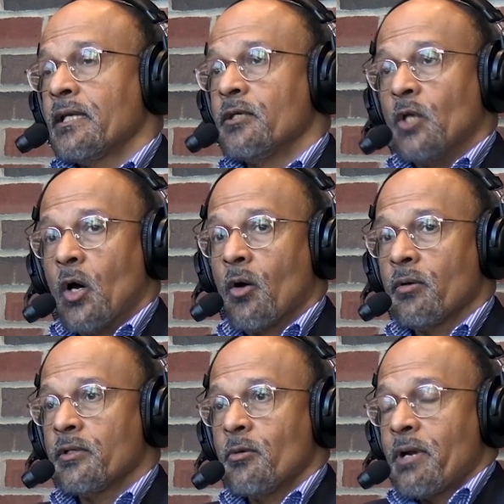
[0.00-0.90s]
no
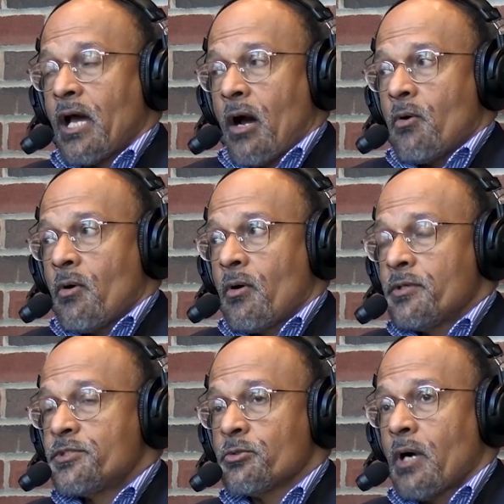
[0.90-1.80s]
matter how
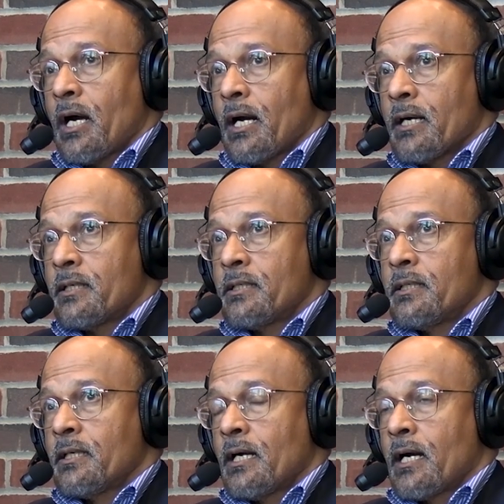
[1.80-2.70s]
old you are,
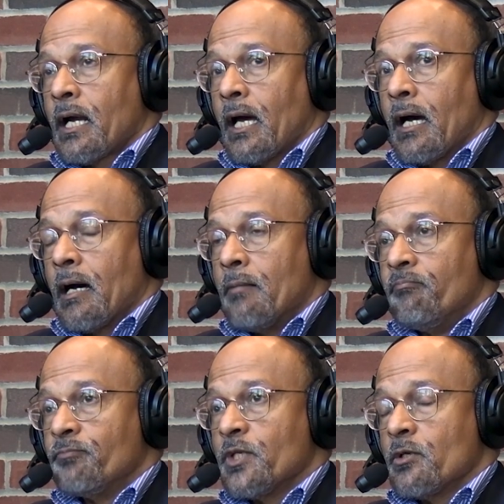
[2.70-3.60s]

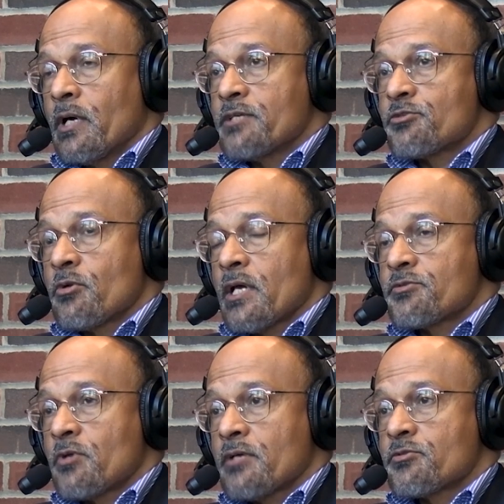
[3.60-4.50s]

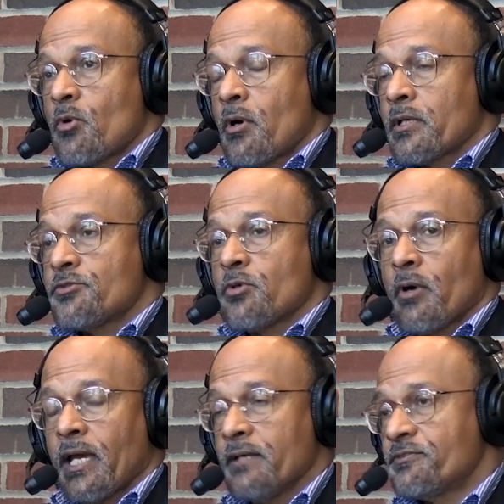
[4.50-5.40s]
as long as you're
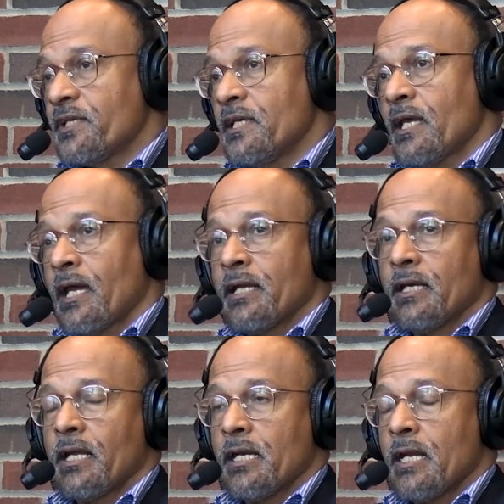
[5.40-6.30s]
healthy
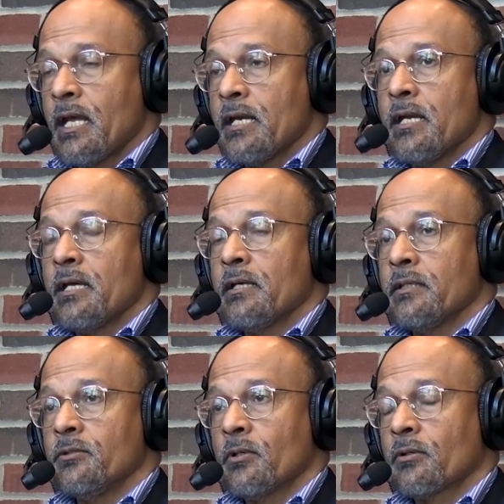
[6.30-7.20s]
and
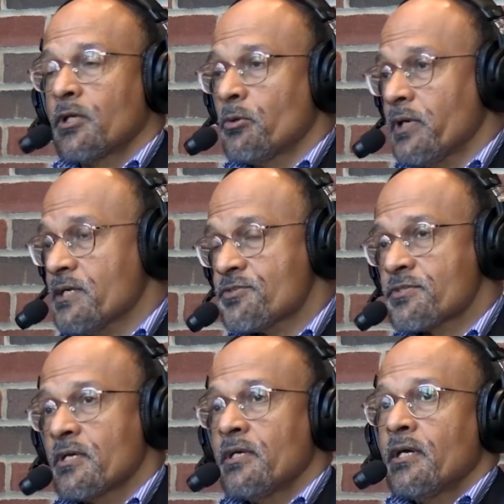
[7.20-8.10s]
you're curious,
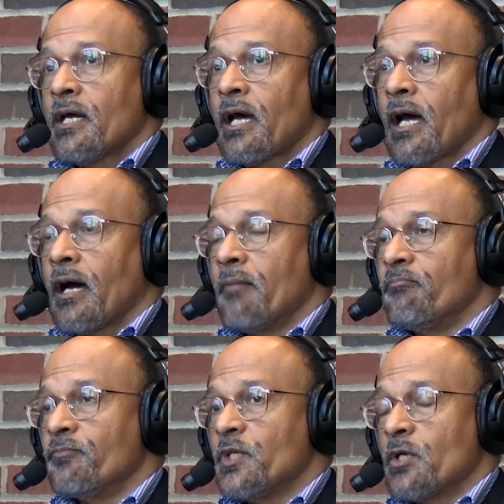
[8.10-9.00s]

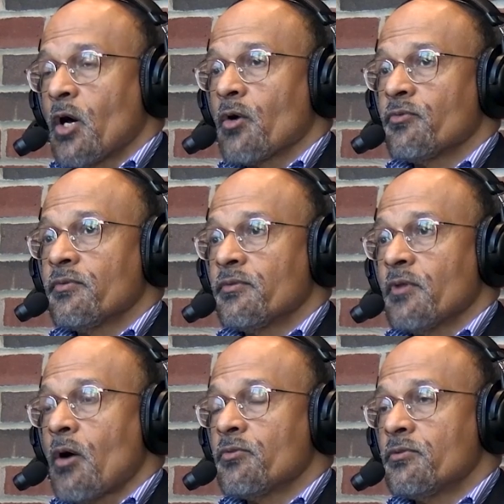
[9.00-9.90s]

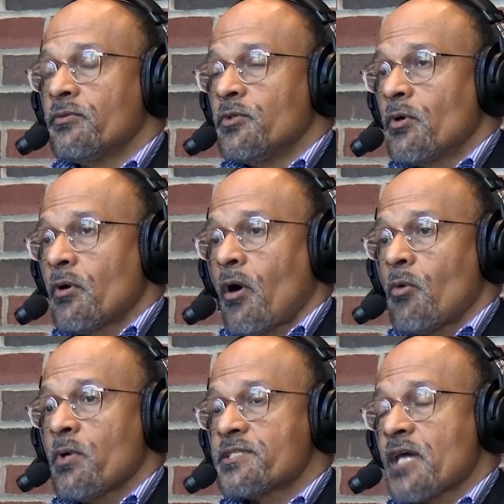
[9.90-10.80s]
you'll
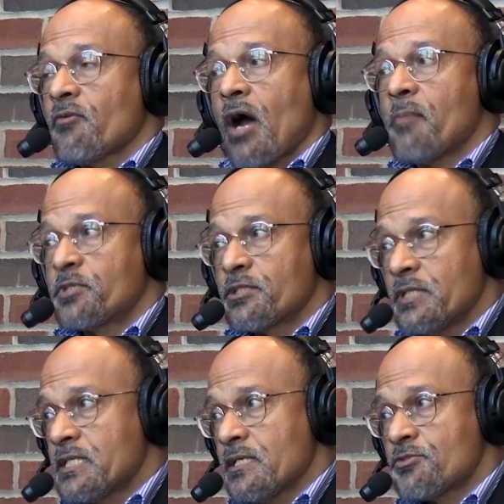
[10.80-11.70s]
always have
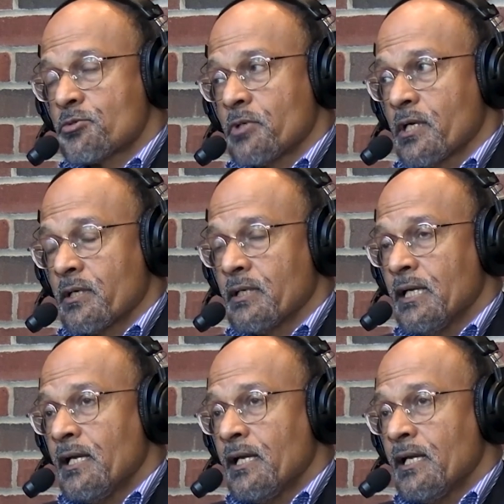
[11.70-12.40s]
opportunities to learn.